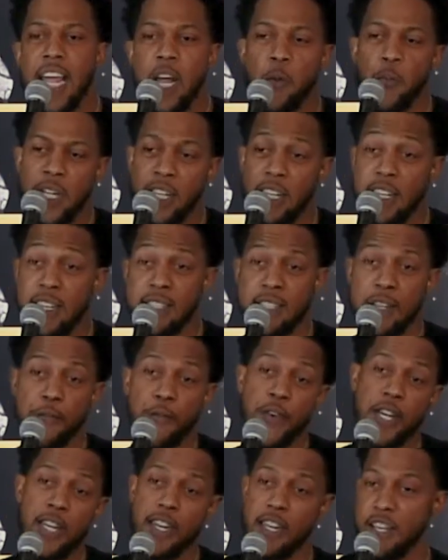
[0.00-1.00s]
they releasing
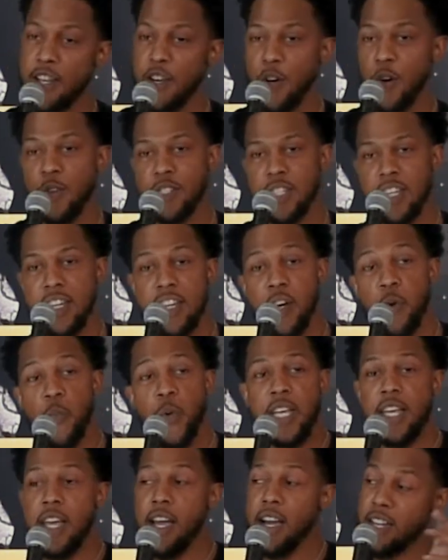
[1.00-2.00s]
videos, and then
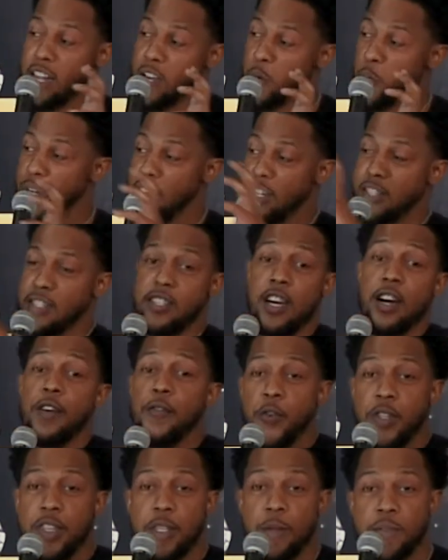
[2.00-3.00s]
we act like we
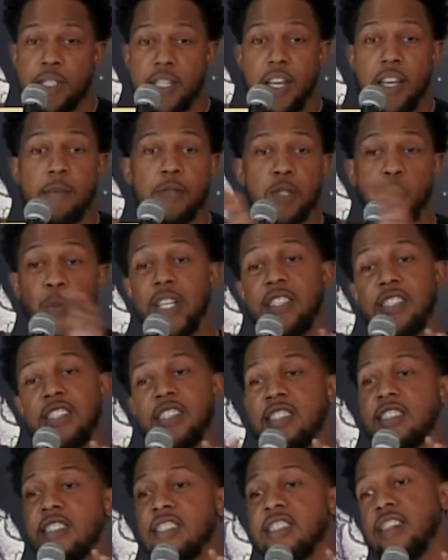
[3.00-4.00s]
discovered them tapes. We
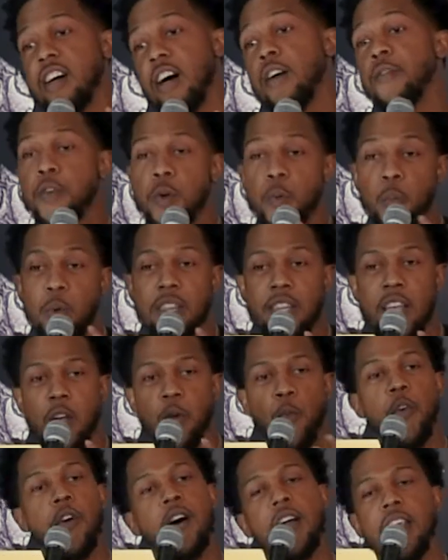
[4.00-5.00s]
just discovered what they
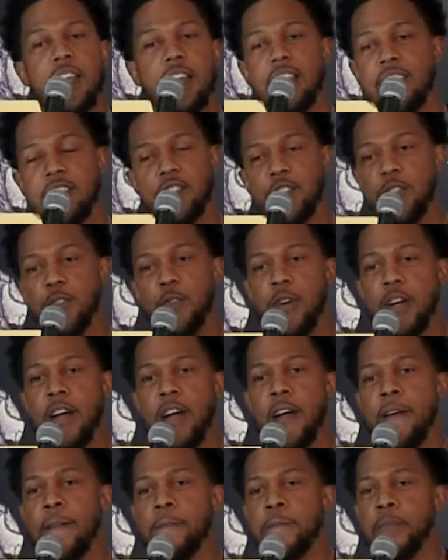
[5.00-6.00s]
wanted us to.
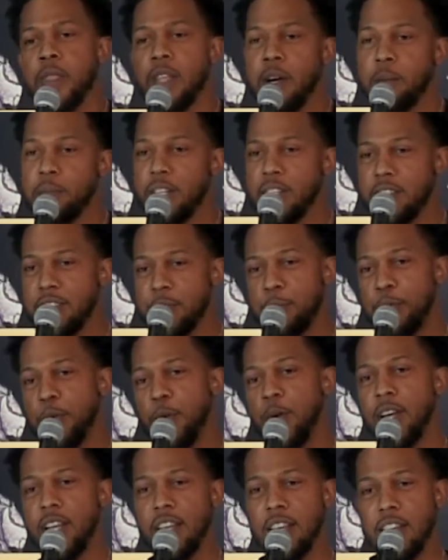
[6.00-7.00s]
I'm
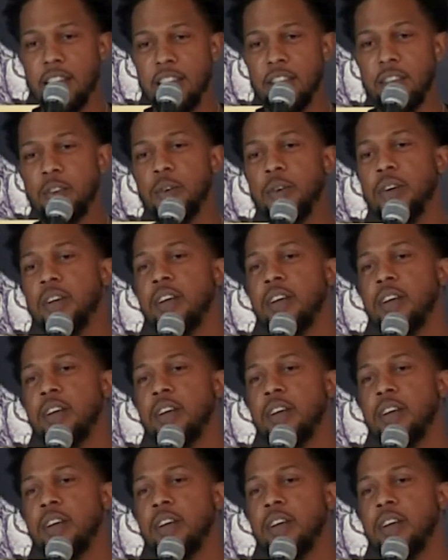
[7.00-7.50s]
disappointed in you.